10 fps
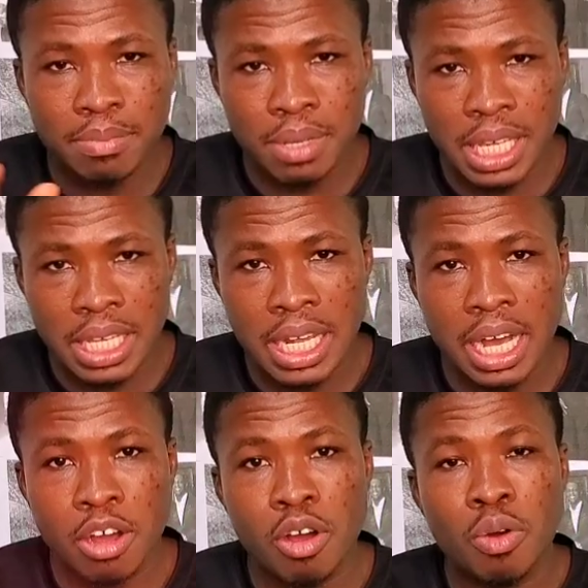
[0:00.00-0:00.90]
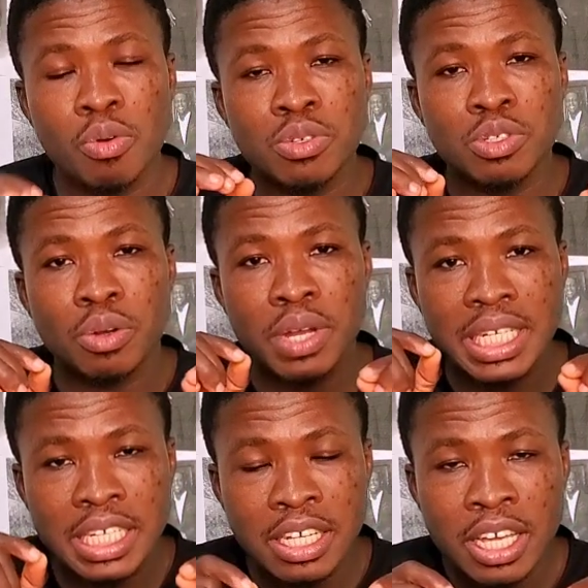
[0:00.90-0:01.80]
beginner or who is
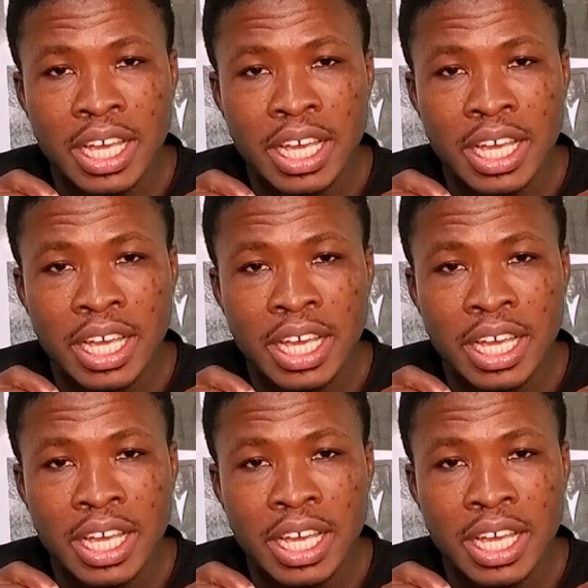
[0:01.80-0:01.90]
already